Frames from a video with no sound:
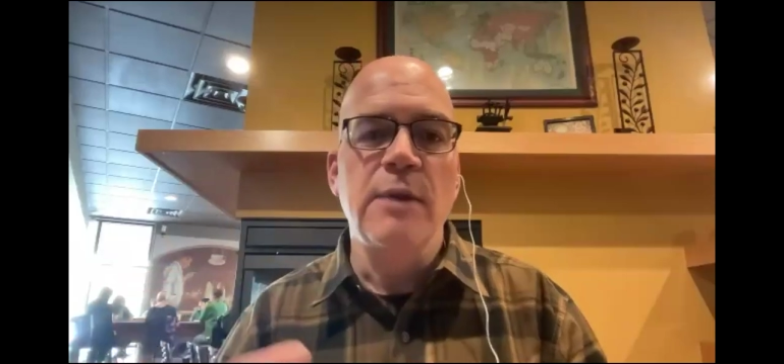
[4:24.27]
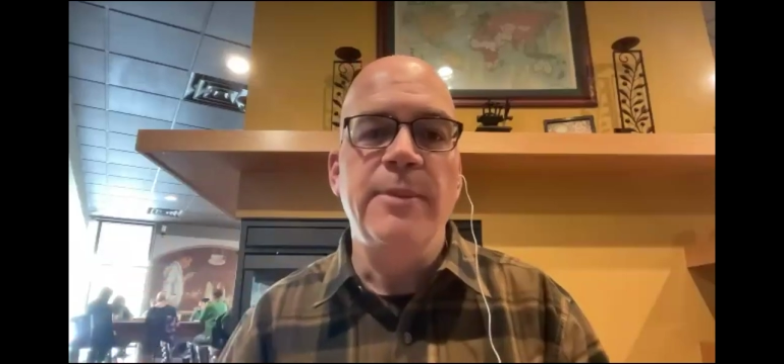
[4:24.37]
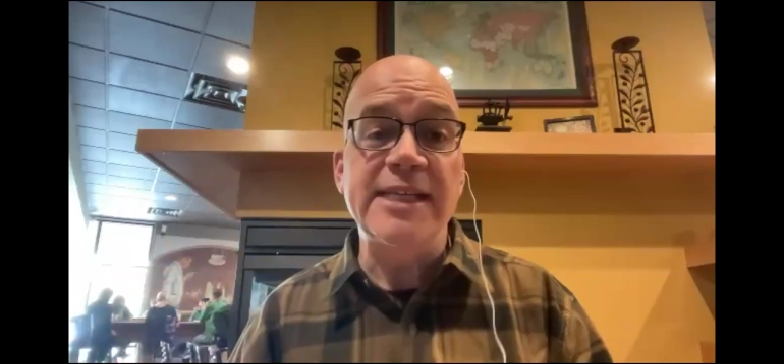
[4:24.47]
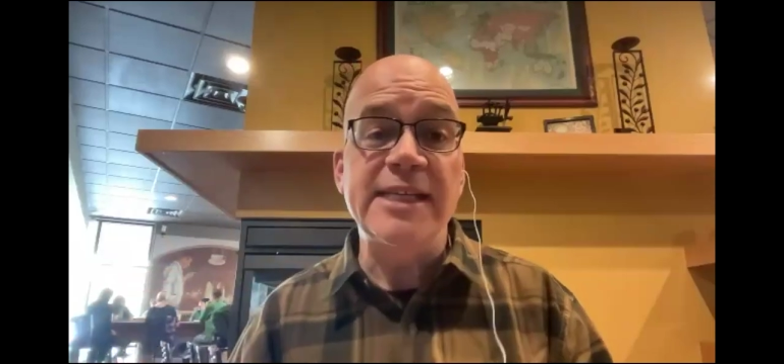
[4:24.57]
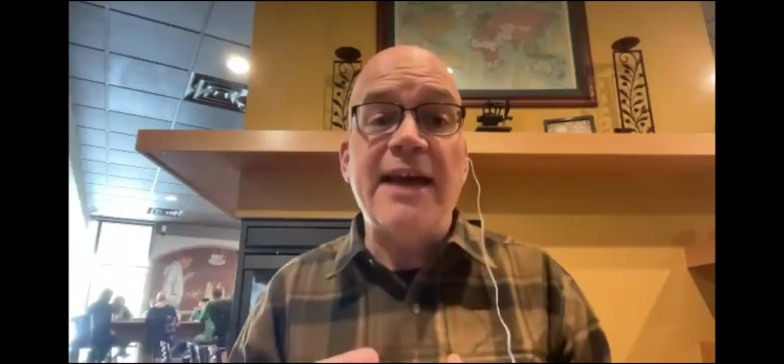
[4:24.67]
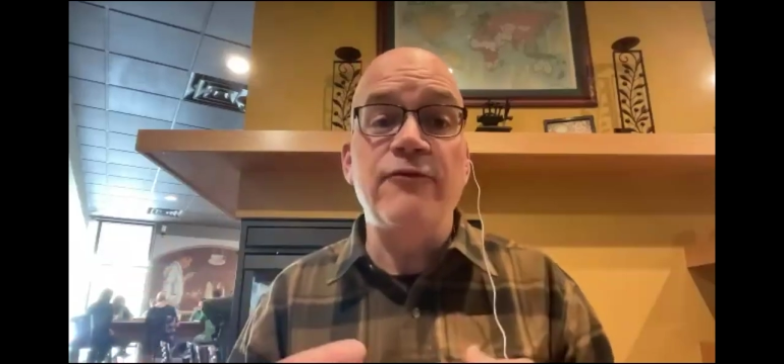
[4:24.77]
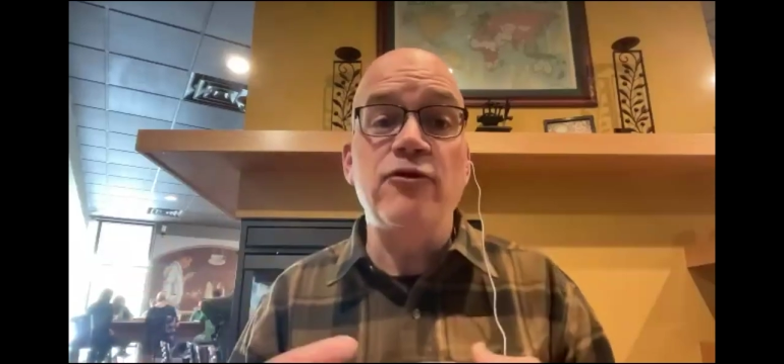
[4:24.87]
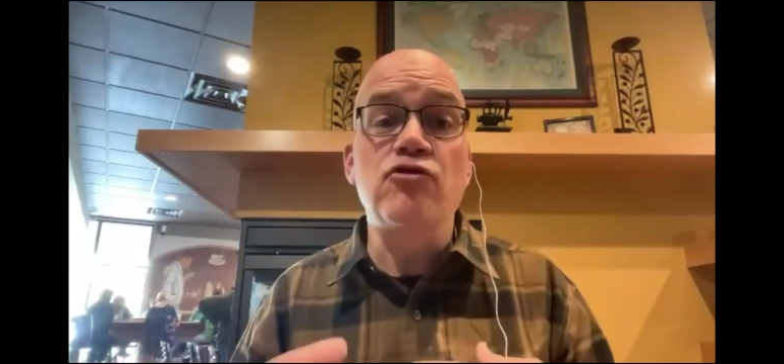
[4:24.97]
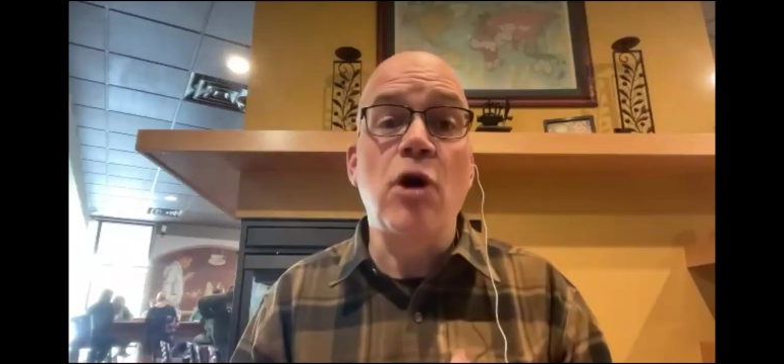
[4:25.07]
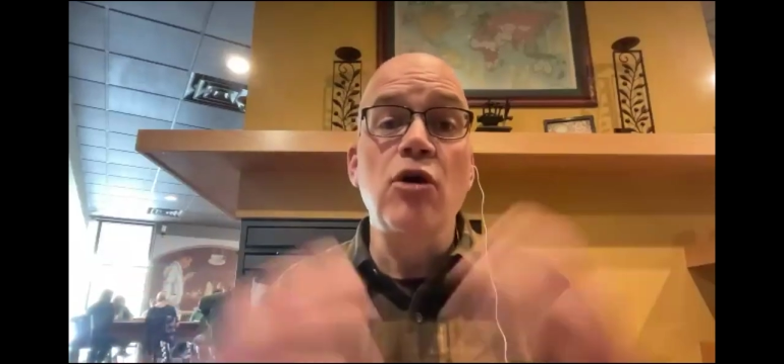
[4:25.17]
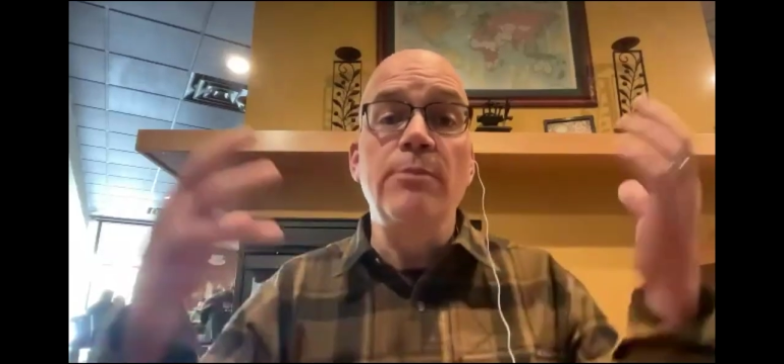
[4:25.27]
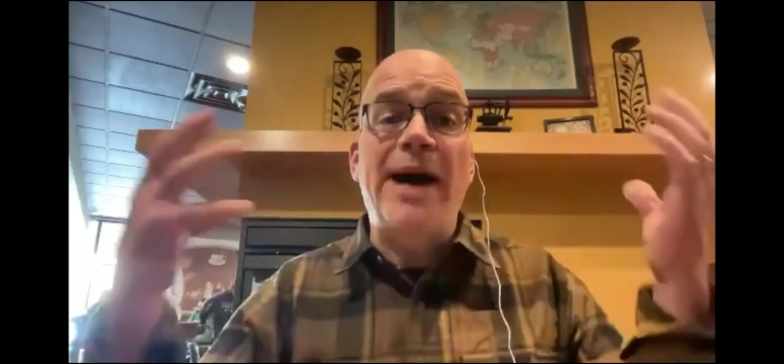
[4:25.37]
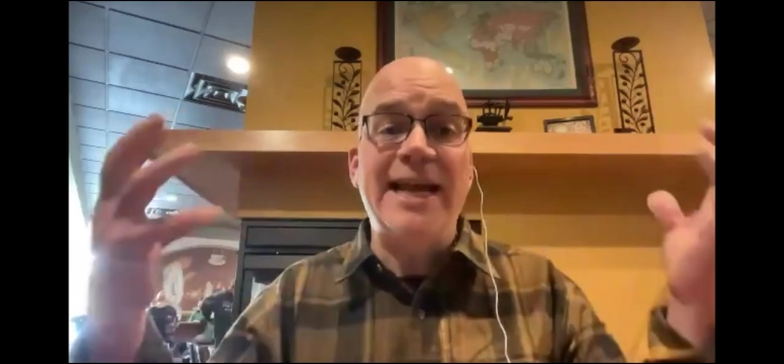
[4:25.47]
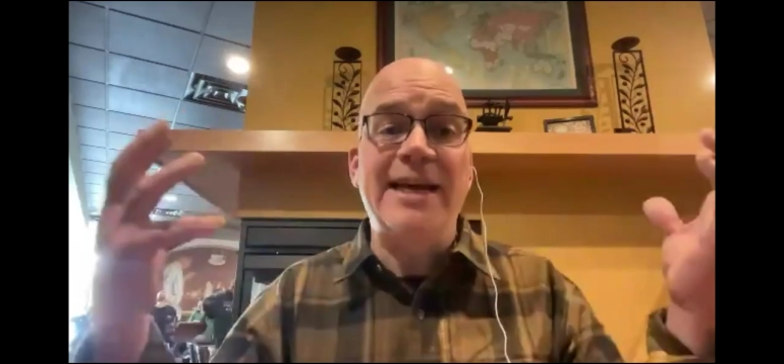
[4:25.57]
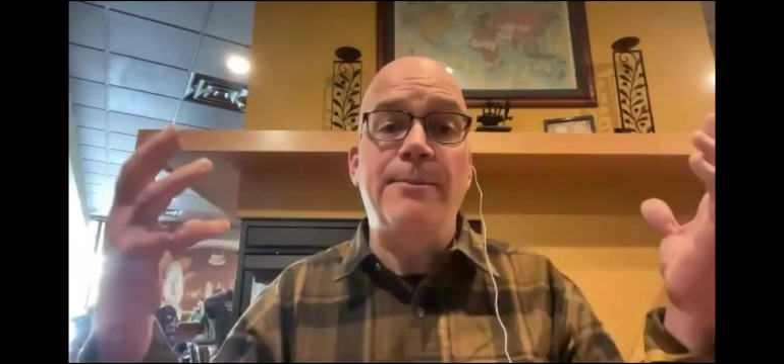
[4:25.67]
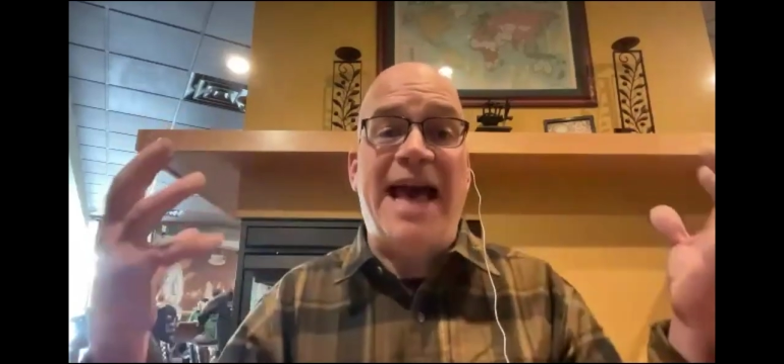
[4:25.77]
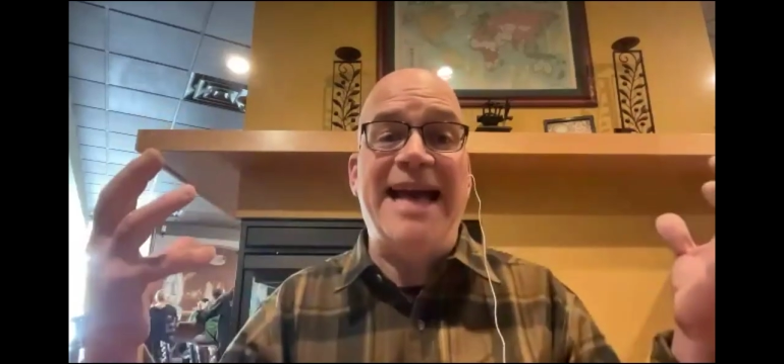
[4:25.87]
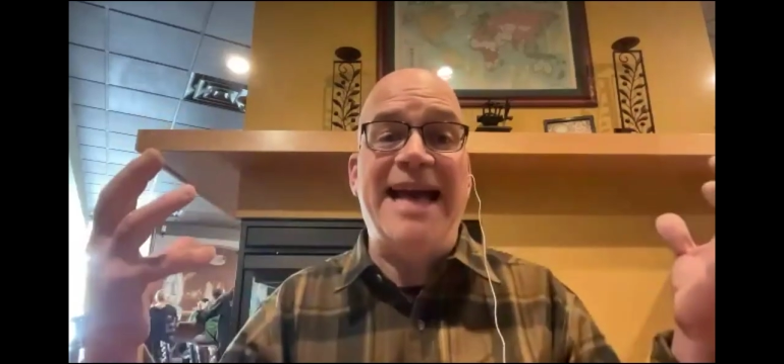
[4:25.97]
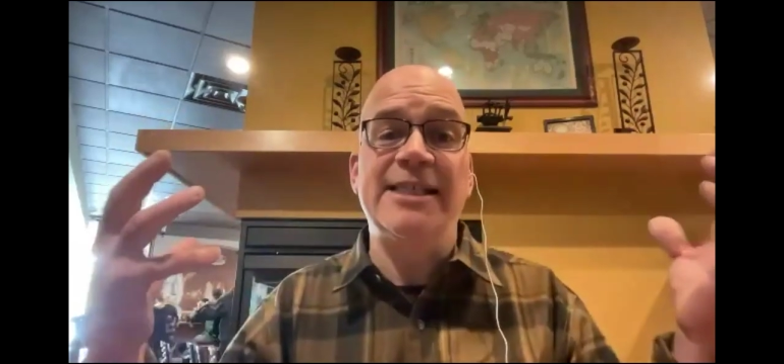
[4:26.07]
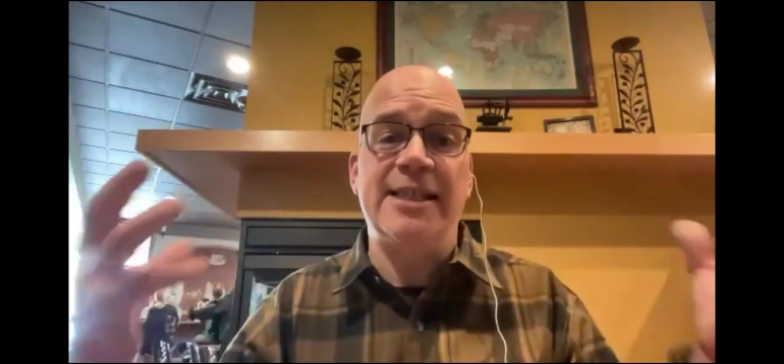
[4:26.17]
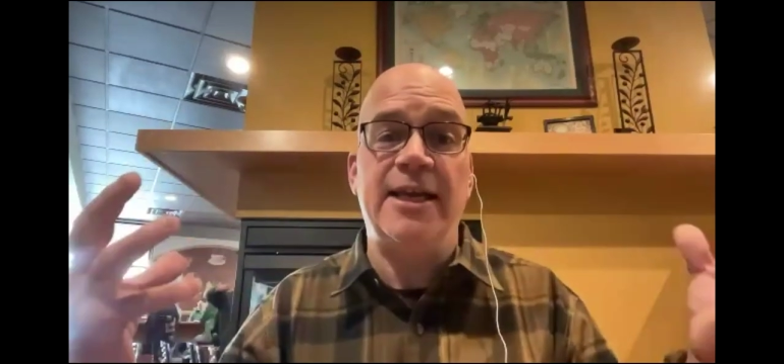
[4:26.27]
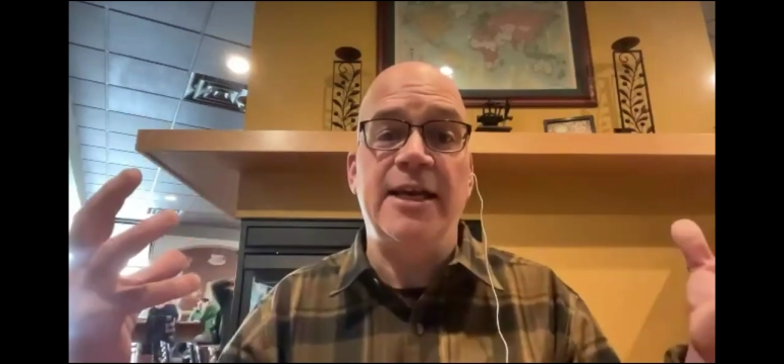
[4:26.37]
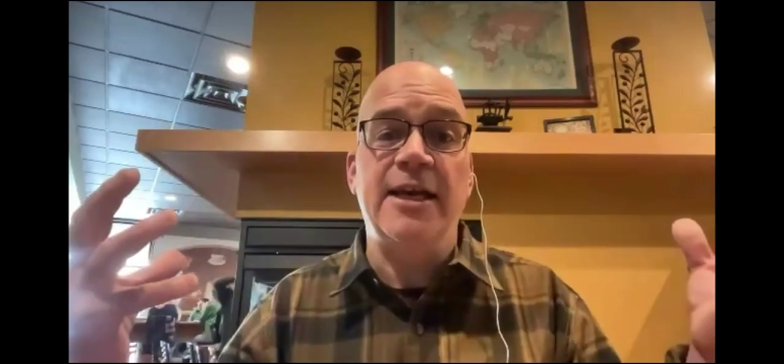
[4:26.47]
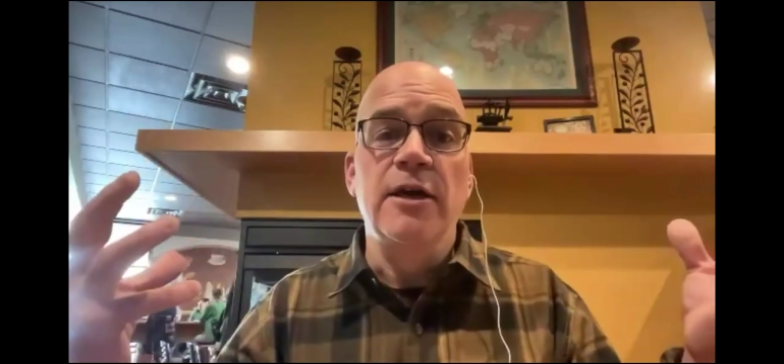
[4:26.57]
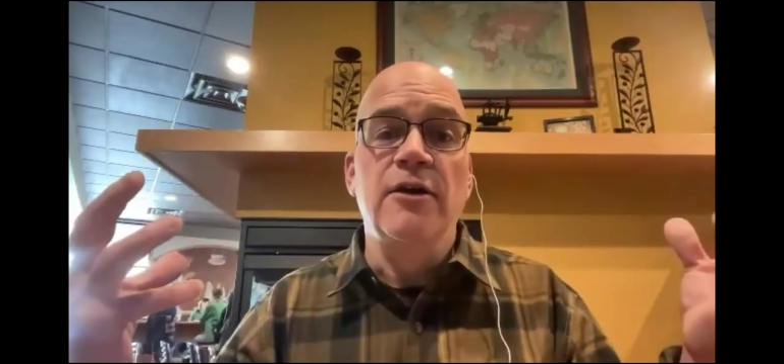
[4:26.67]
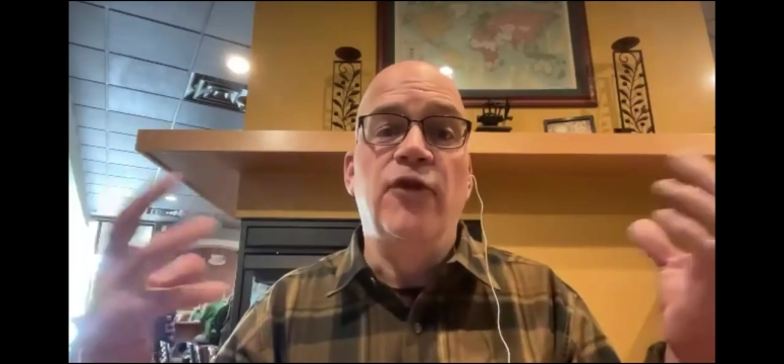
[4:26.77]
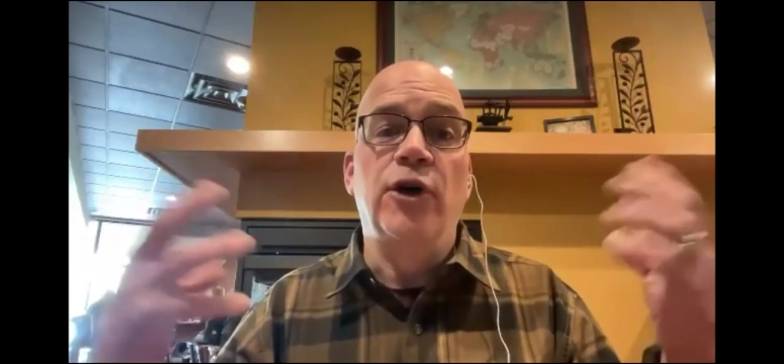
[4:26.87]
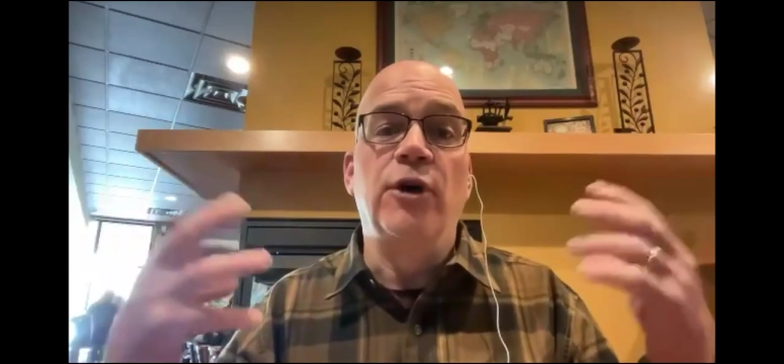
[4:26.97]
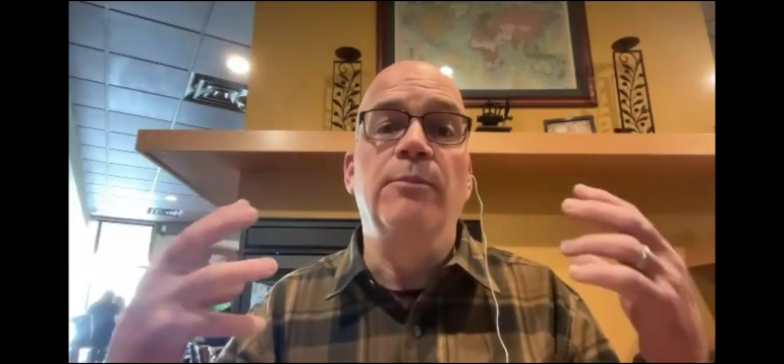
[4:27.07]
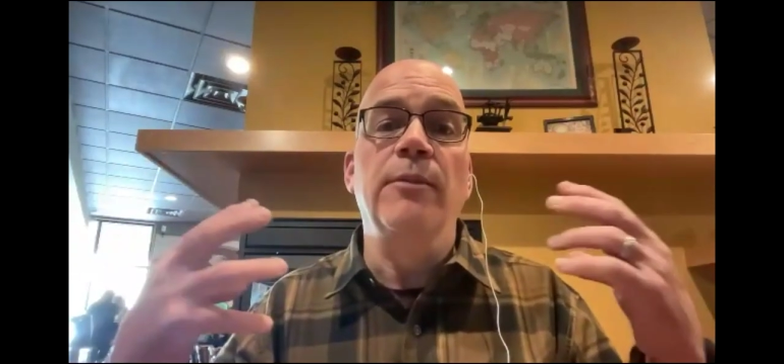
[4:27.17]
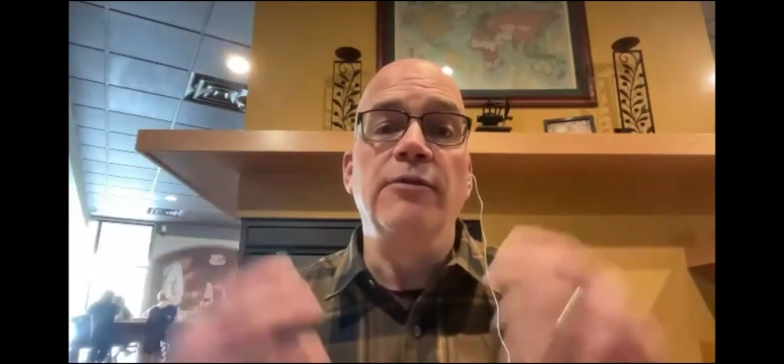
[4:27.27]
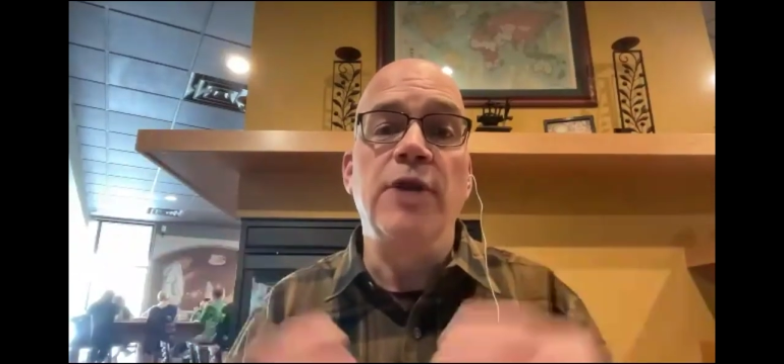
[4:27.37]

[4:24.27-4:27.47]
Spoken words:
because I have grown my capacity for